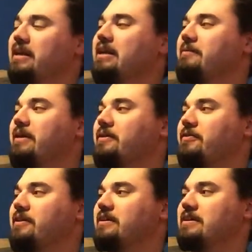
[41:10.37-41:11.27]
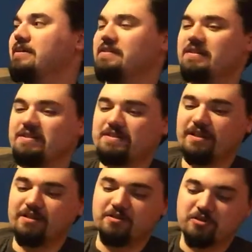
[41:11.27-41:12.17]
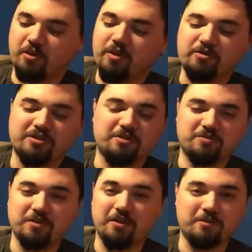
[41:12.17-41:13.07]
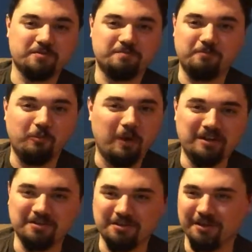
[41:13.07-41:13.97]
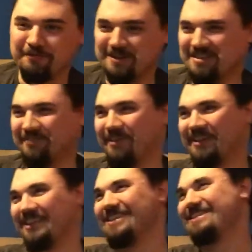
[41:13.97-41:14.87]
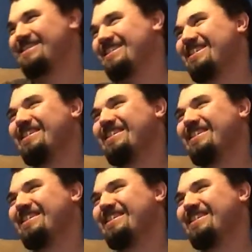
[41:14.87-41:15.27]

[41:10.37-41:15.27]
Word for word: But anyway, the thing is that it's like Dario Argento's daughter is way too good for stuff like this.